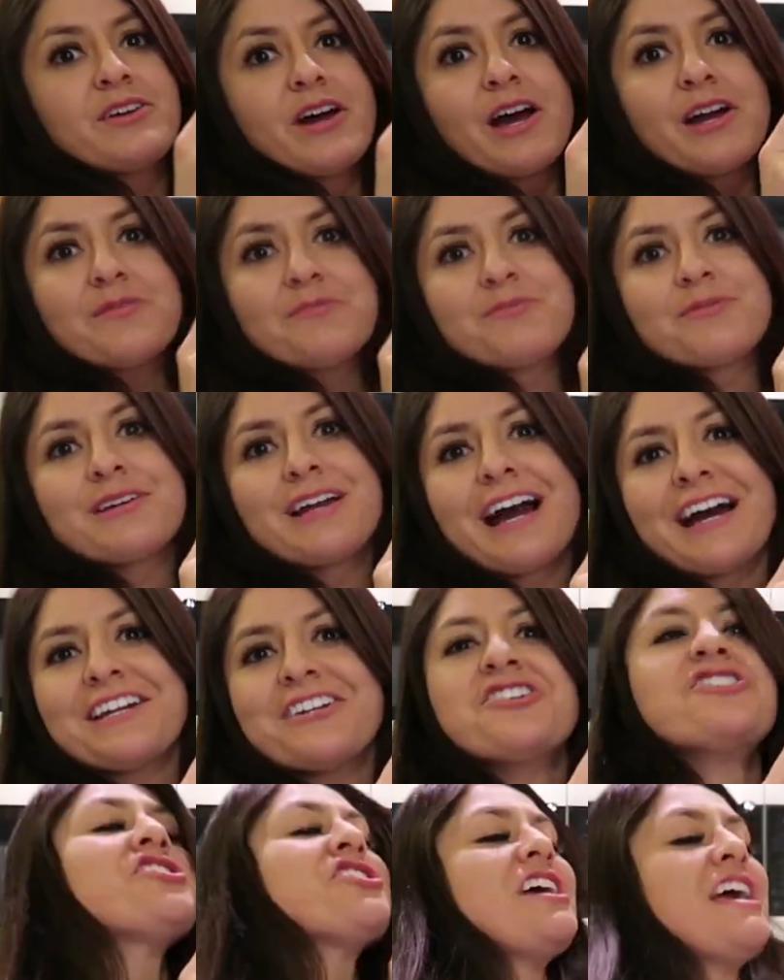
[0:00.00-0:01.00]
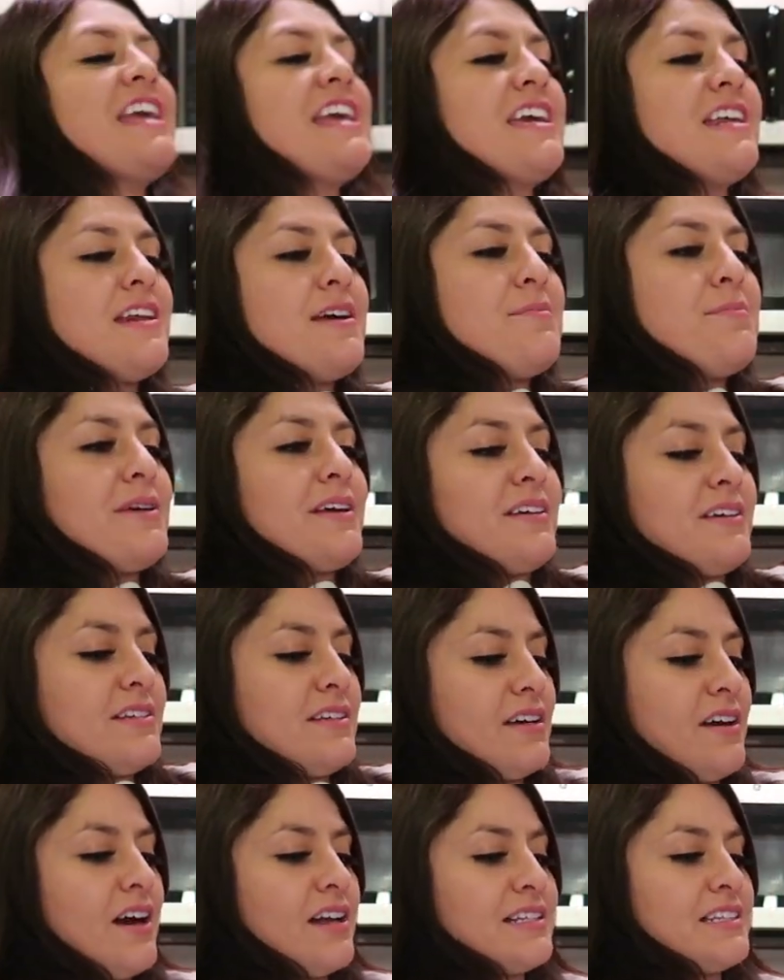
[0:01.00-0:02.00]
so I'm kind of shaking it because
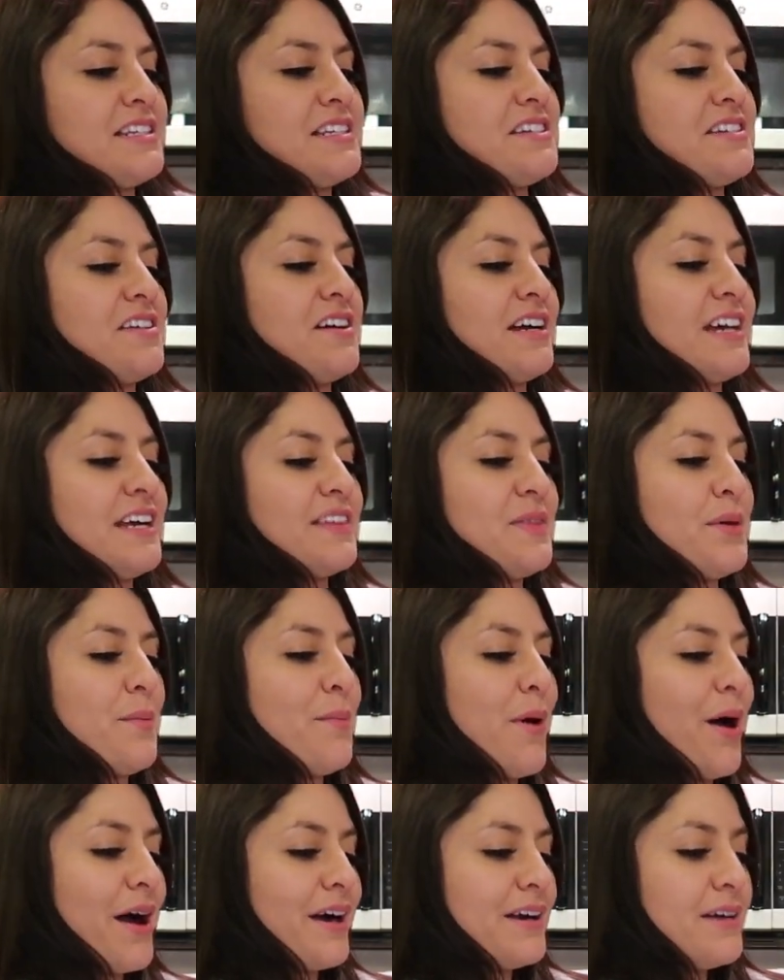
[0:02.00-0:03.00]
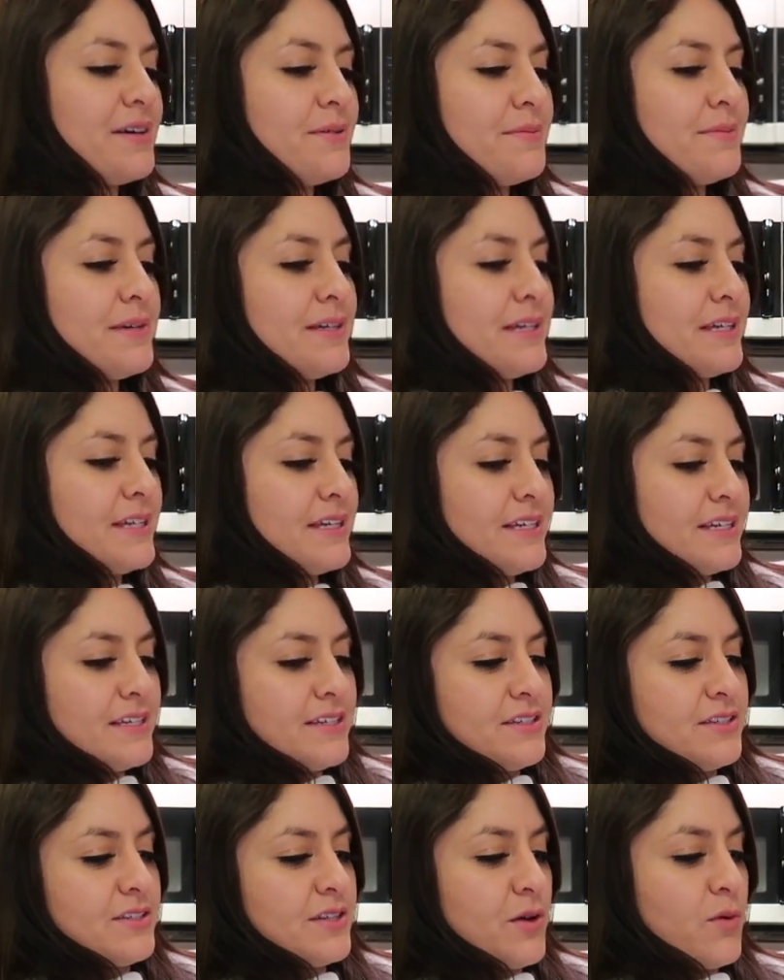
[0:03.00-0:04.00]
it got stuck at the bottom,
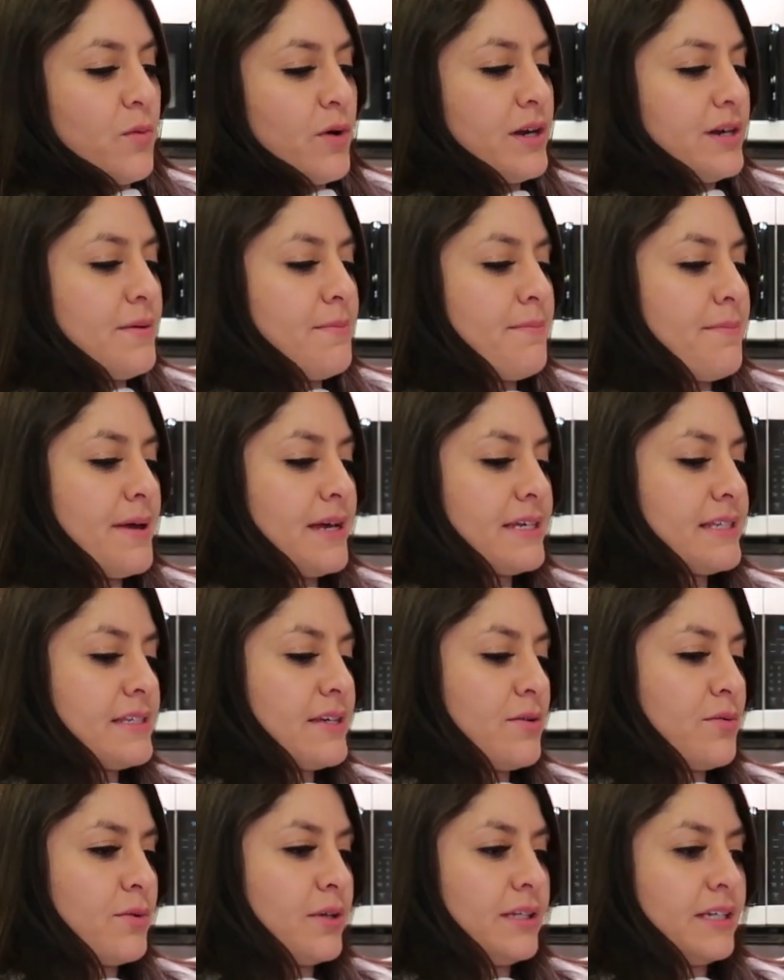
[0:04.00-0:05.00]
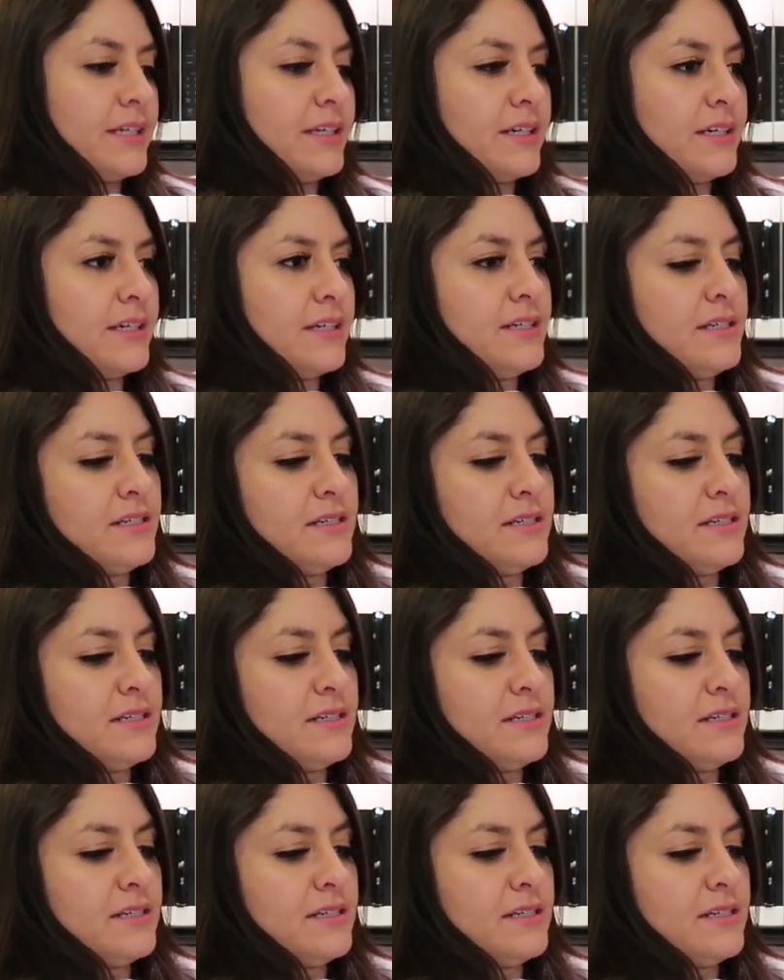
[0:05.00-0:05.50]
so I want to mix it really good.